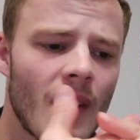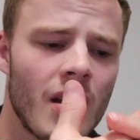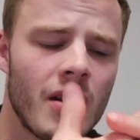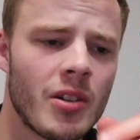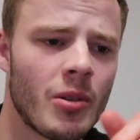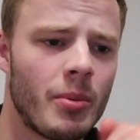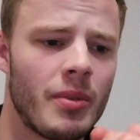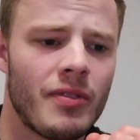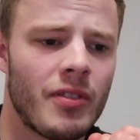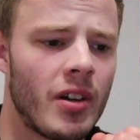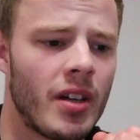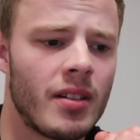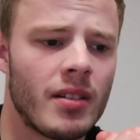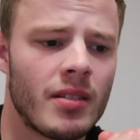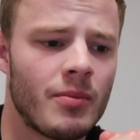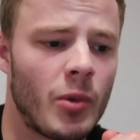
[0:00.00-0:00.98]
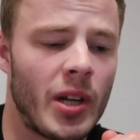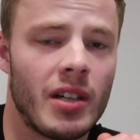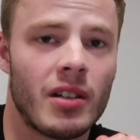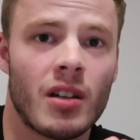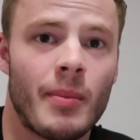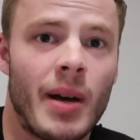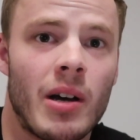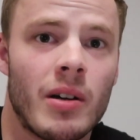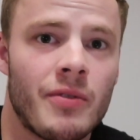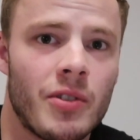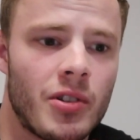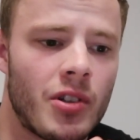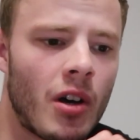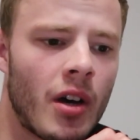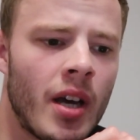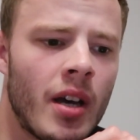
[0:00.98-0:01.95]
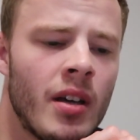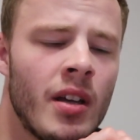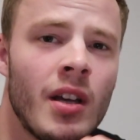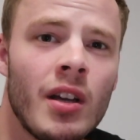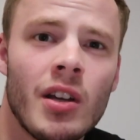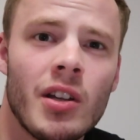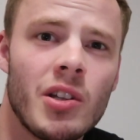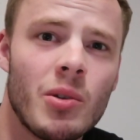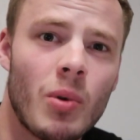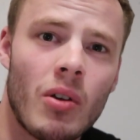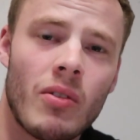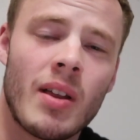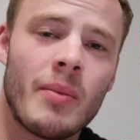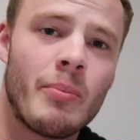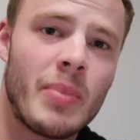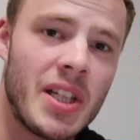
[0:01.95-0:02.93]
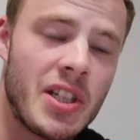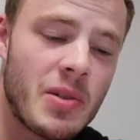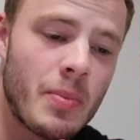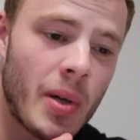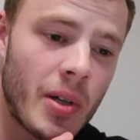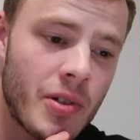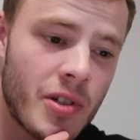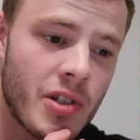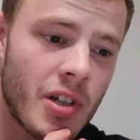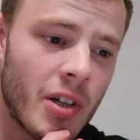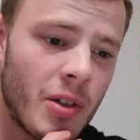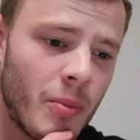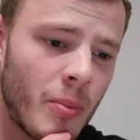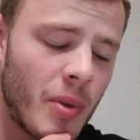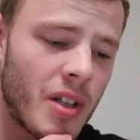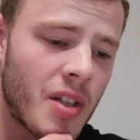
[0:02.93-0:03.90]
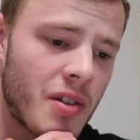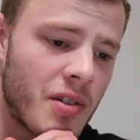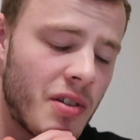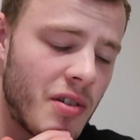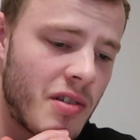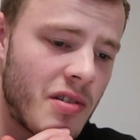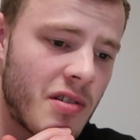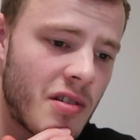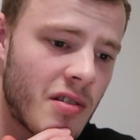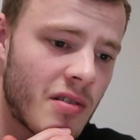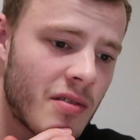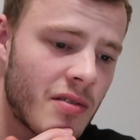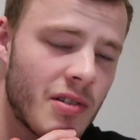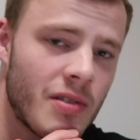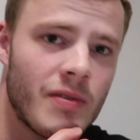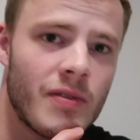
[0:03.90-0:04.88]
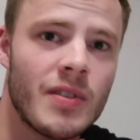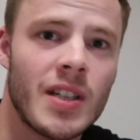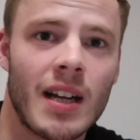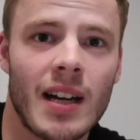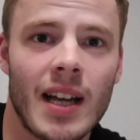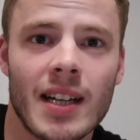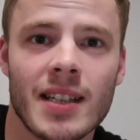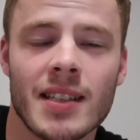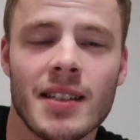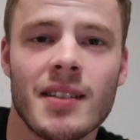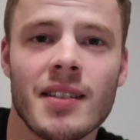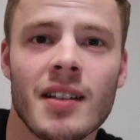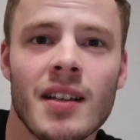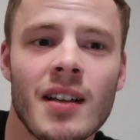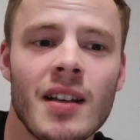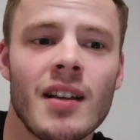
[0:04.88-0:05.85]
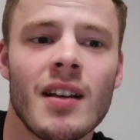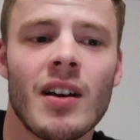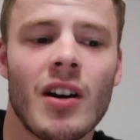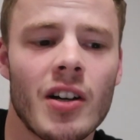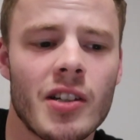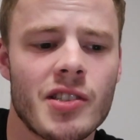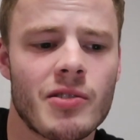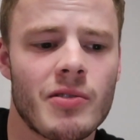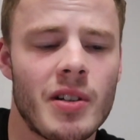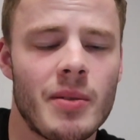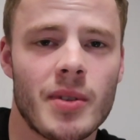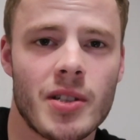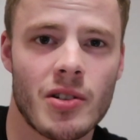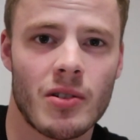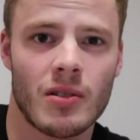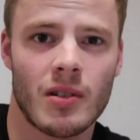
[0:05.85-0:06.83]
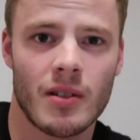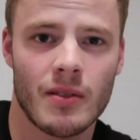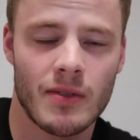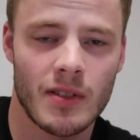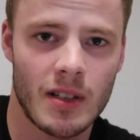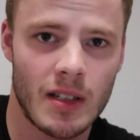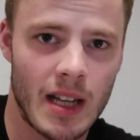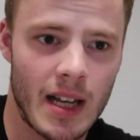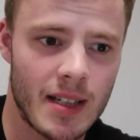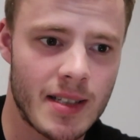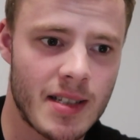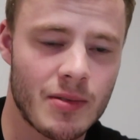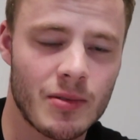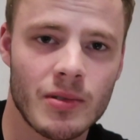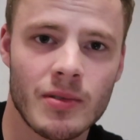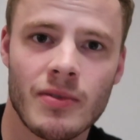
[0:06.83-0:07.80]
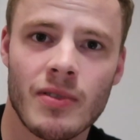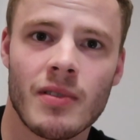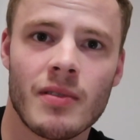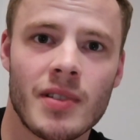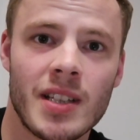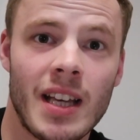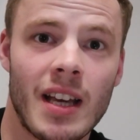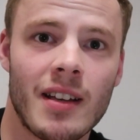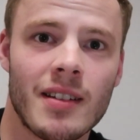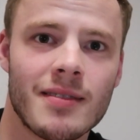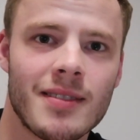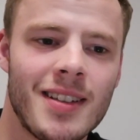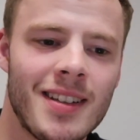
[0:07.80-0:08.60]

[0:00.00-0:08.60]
and you'll be fine. And when you come out of your diet, you won't then binge post-show because you've neglected ice cream and chocolate for the last sort of year.